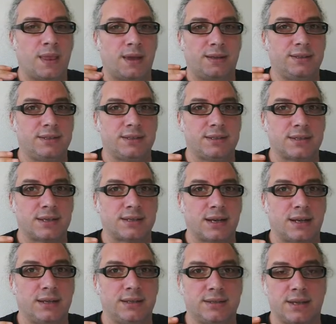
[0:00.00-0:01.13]
And this is
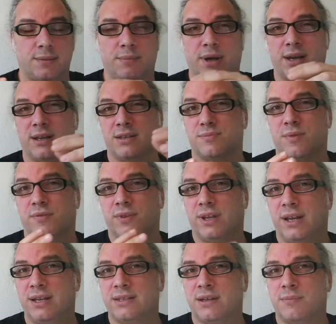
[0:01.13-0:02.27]
exactly the same mechanism of the
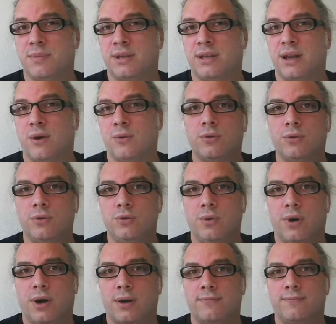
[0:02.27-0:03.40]
laser, but now you
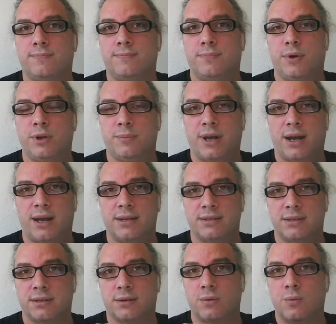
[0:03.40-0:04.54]
are
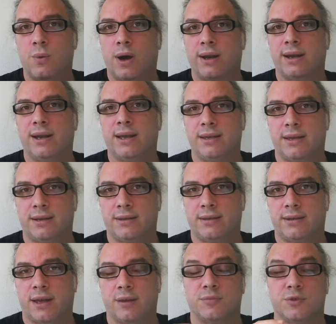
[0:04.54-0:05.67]
polymerizing one layer at a
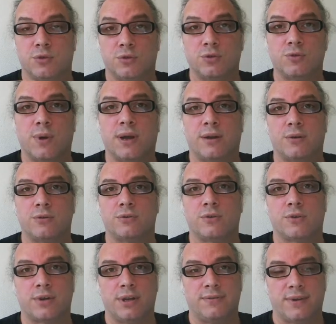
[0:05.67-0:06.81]
time. So those one are also
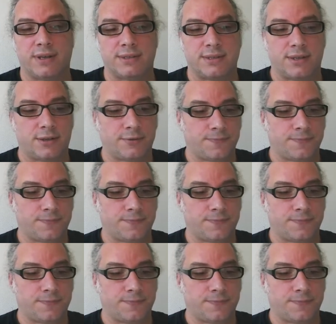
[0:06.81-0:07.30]
really faster.